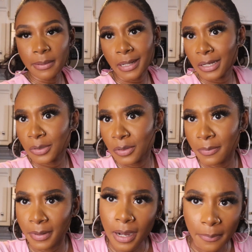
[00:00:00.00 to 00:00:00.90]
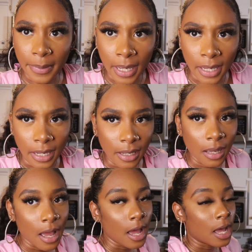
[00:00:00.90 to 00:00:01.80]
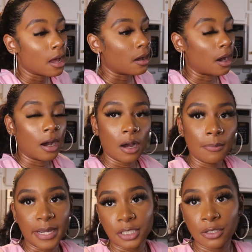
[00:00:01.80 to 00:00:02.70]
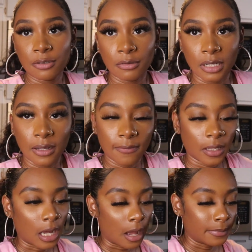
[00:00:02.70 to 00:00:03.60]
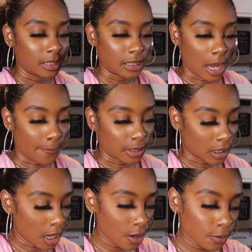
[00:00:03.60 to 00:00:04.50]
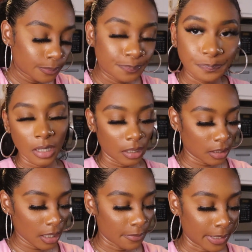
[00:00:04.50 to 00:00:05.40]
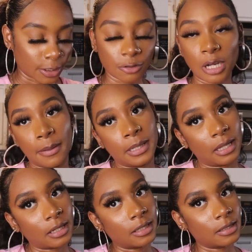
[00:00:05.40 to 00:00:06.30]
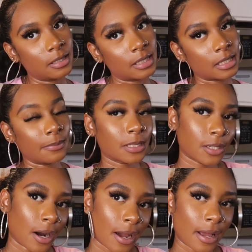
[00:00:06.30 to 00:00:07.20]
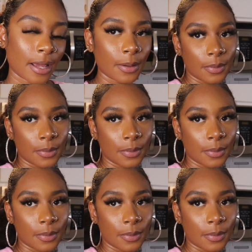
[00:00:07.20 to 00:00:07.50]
maybe I'll do a mukbang. Make sure you leave the comments down below. And yeah, make sure you comment, like, and subscribe.